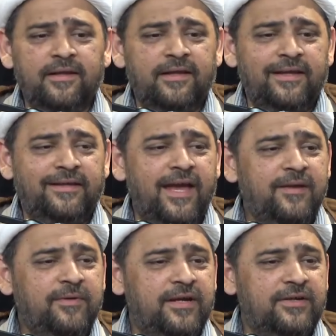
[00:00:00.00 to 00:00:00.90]
He
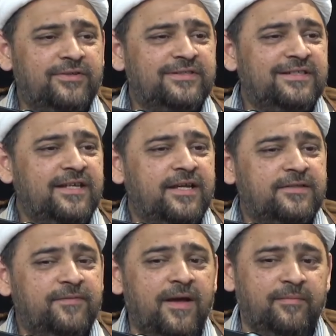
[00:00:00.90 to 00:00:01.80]
came here to see
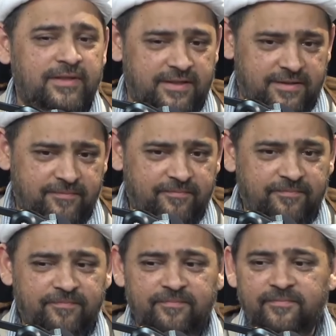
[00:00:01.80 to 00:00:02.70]
his family
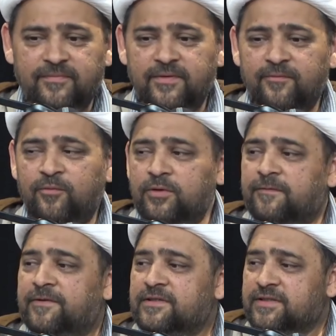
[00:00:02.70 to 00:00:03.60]
for the
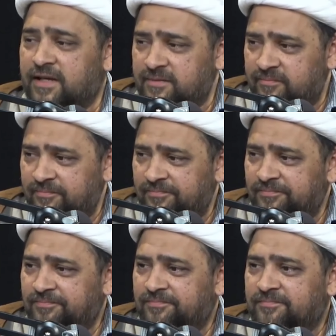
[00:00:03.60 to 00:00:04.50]
first time.
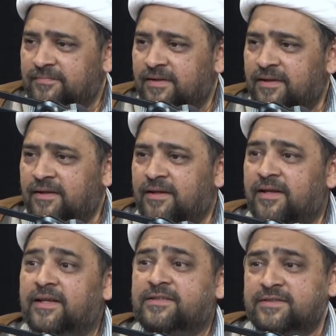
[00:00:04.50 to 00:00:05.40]

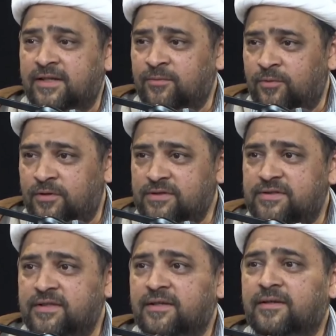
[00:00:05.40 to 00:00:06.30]
His son
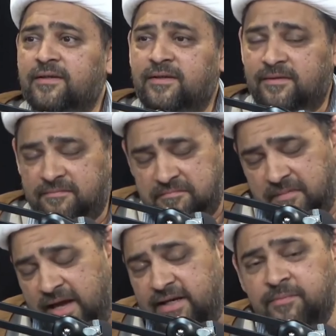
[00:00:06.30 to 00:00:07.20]
was,
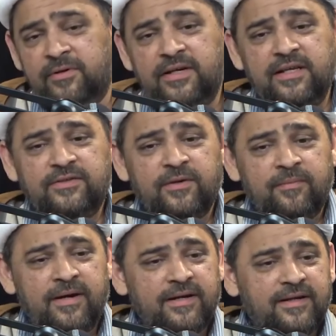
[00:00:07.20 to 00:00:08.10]
had immigrated to
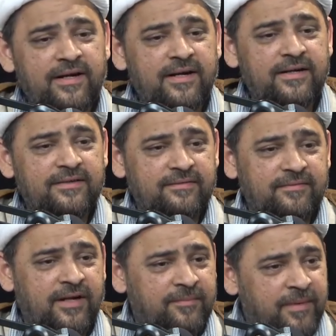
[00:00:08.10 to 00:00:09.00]
America,
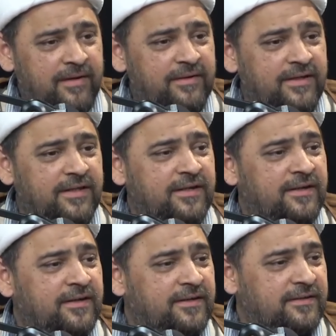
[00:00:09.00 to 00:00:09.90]
got married
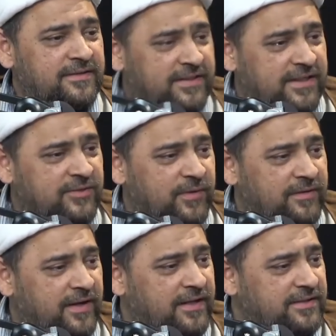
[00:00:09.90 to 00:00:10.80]
here, his kids
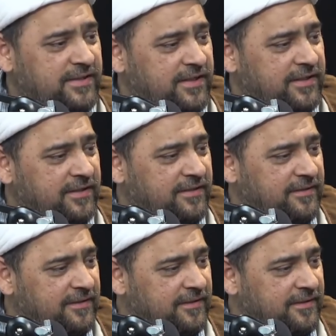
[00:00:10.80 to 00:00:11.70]
were raised here,
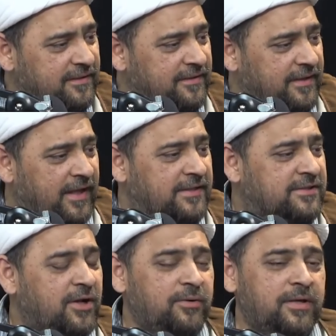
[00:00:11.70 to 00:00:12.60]
and
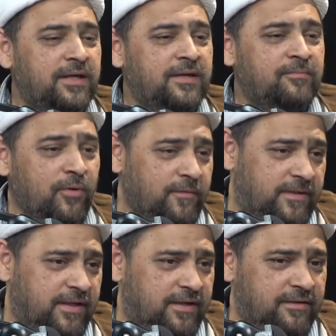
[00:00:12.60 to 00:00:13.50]
so he moved
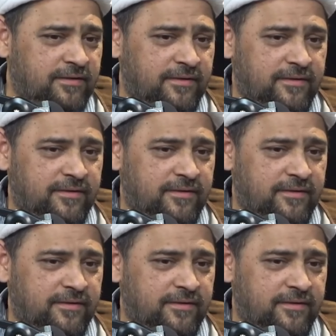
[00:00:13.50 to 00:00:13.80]
here.